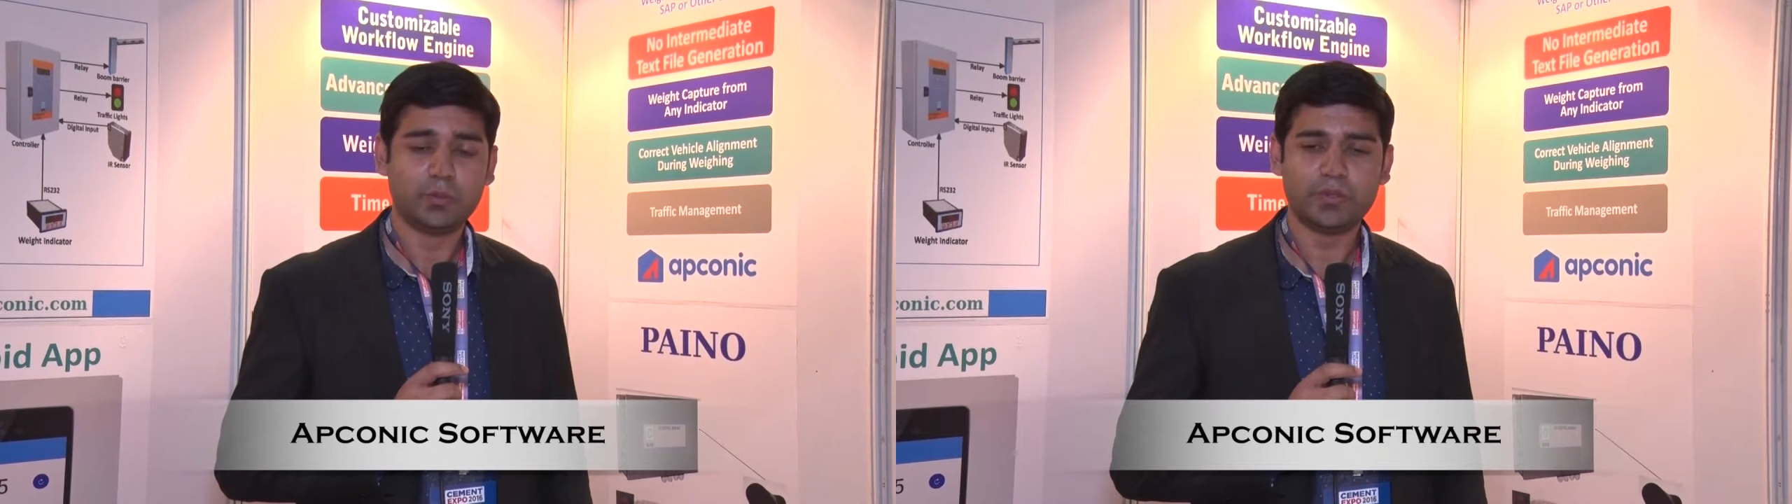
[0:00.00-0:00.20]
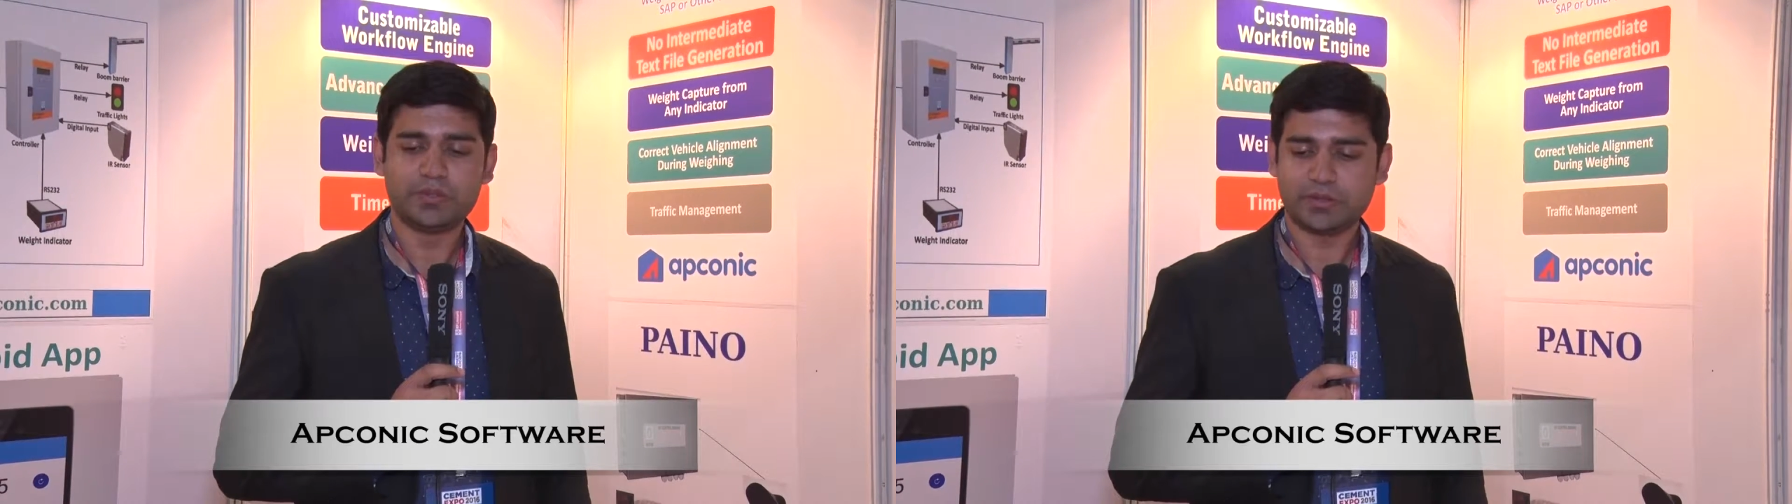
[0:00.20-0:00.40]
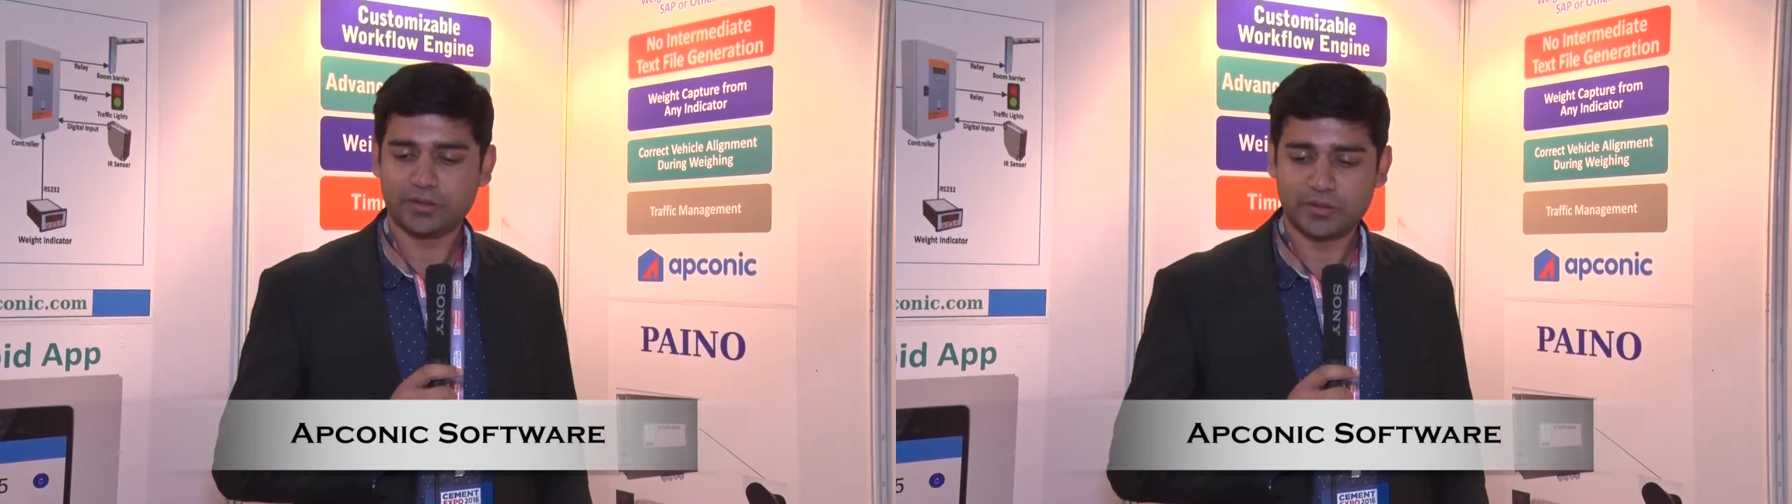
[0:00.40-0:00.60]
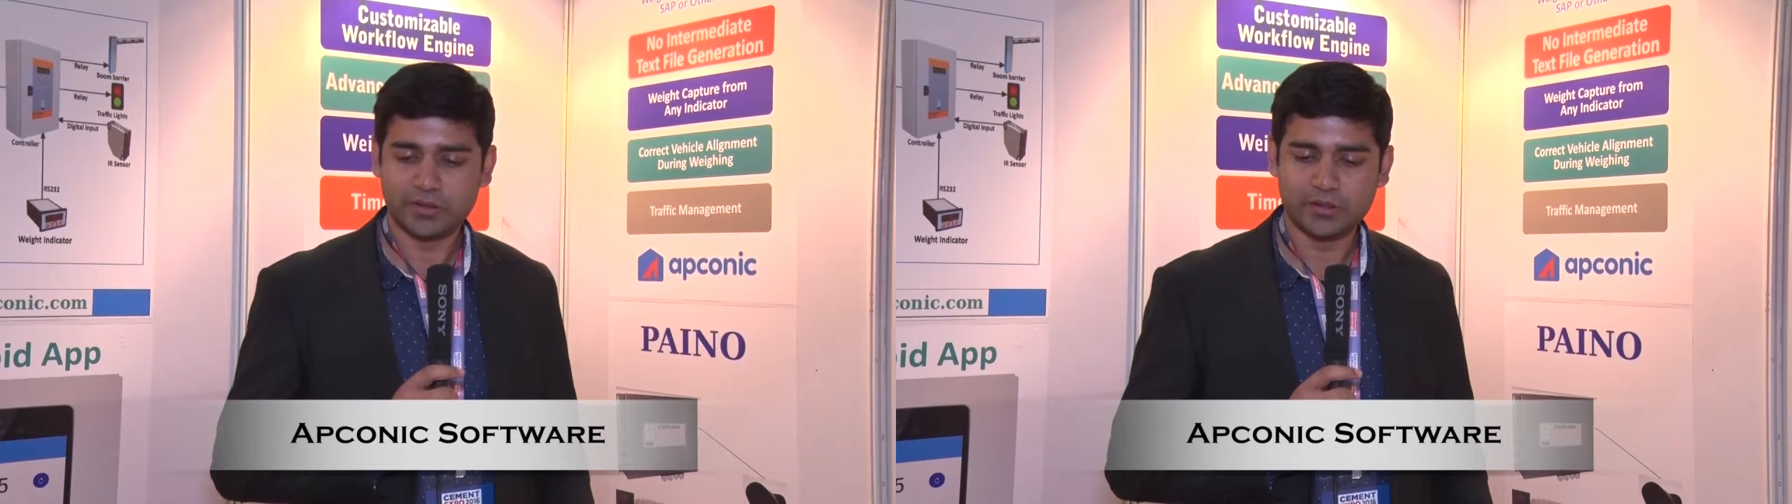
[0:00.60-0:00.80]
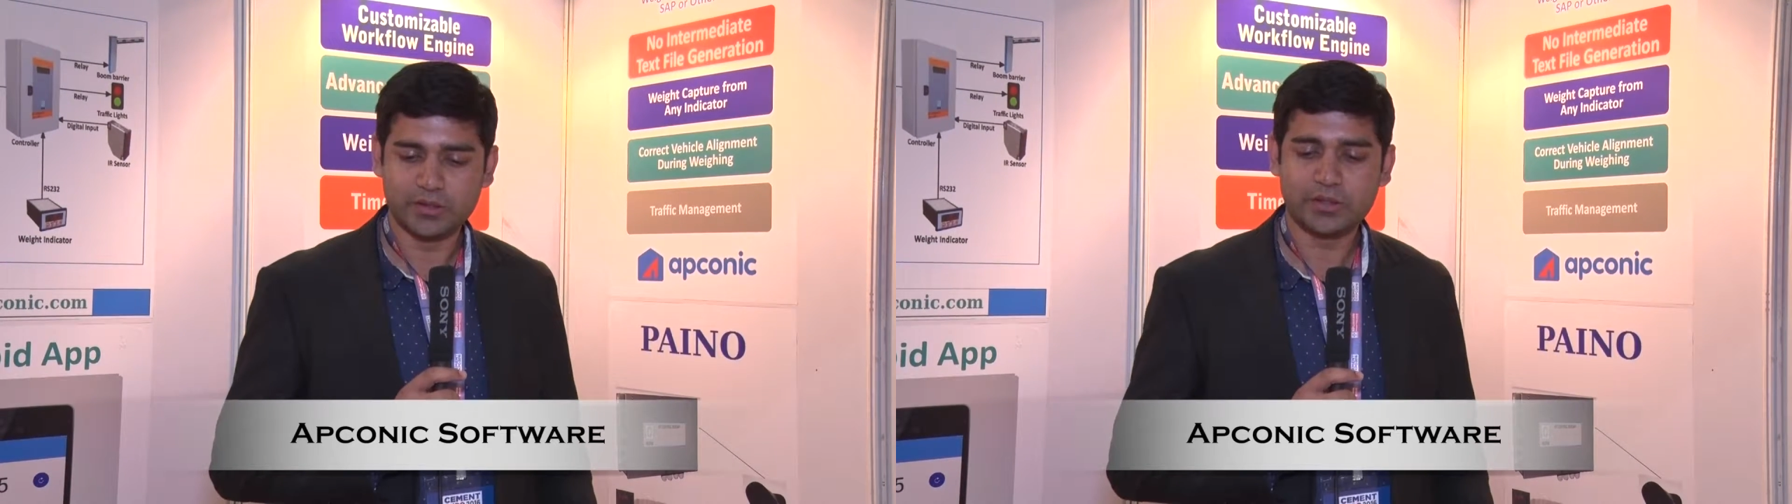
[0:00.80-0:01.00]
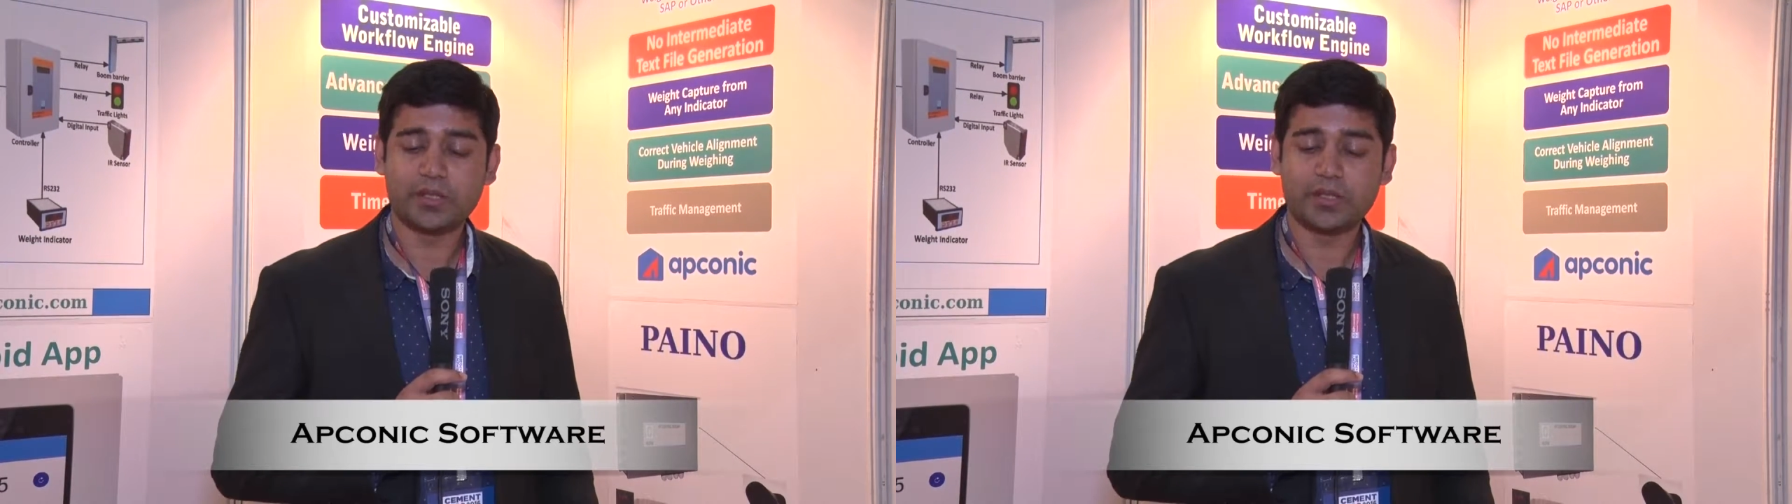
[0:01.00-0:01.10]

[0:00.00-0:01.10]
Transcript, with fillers: which uh,